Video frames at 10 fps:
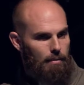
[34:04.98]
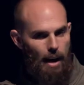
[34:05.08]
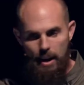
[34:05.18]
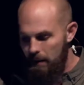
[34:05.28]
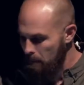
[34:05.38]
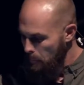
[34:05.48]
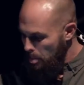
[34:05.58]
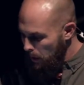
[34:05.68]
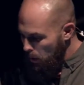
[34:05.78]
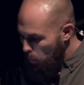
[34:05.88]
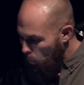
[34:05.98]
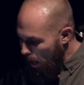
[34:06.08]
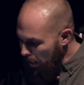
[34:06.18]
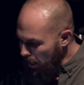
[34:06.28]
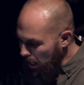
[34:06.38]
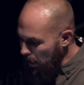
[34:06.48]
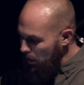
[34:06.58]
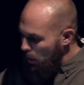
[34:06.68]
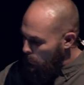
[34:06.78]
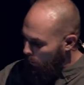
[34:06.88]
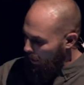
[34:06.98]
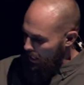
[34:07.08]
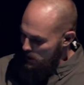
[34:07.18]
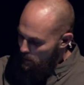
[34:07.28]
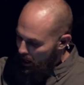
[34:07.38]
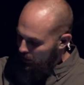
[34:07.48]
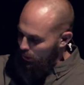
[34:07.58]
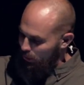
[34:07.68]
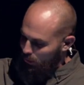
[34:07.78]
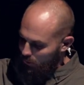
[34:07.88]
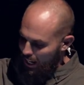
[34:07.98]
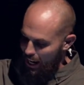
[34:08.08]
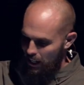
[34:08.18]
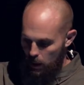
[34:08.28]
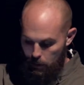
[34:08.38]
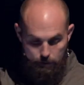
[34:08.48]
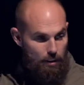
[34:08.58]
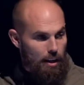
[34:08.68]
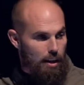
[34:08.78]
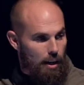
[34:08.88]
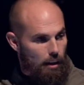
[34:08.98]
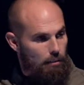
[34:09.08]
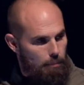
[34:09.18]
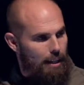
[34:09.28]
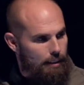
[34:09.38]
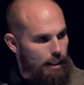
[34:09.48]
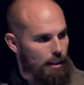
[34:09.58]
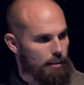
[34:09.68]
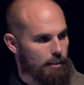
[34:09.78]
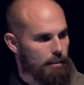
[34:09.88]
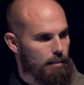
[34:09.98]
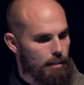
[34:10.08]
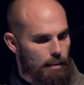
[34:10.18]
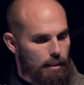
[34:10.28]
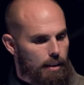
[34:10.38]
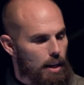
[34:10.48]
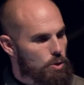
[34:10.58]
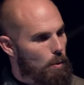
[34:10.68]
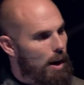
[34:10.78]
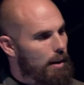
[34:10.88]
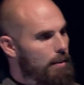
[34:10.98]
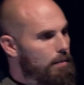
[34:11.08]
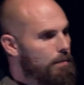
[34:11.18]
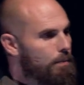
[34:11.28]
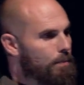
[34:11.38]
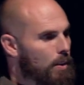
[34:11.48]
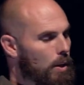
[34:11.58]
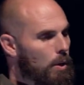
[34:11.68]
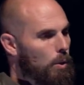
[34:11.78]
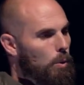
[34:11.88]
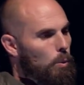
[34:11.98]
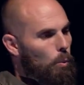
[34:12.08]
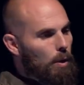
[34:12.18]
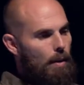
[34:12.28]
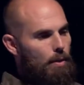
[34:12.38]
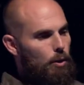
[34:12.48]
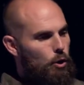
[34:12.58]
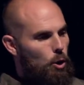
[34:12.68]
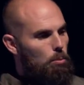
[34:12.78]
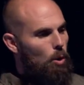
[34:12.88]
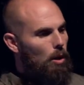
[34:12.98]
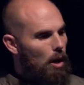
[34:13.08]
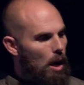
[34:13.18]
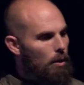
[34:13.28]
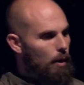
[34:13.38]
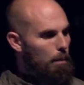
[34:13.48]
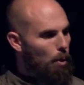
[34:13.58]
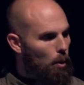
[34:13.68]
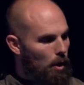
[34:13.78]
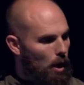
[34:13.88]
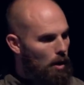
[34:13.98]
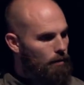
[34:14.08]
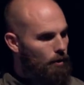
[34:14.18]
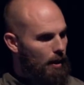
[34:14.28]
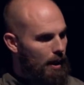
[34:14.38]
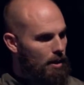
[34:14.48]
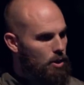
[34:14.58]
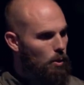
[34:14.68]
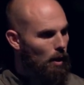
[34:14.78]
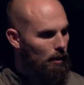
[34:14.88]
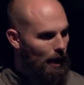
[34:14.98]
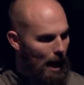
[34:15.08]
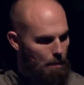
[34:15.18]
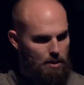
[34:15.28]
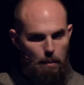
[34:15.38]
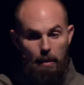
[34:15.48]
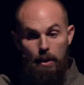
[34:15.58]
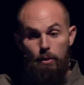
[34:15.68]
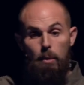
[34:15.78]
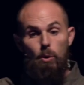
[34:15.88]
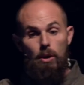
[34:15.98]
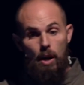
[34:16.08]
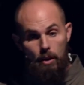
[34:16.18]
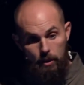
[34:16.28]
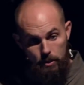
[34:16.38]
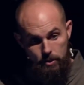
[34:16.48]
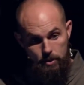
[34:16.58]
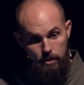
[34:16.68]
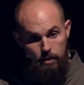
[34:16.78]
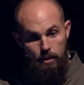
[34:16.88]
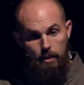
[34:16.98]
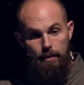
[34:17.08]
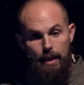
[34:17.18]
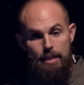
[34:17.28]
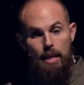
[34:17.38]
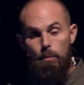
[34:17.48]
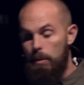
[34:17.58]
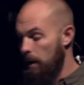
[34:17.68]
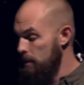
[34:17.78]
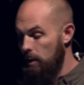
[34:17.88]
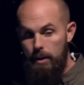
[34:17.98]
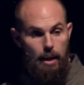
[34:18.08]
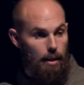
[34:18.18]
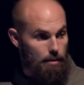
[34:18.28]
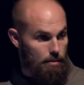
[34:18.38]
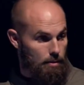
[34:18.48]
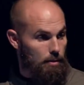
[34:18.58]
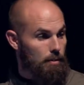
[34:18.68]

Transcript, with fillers: right? Why not put as much as you can? It would fit in here. Makes sense. Guess why? We'd rather do more laundry poured over into our laps than pay three more dollars. That's how we raise our kids.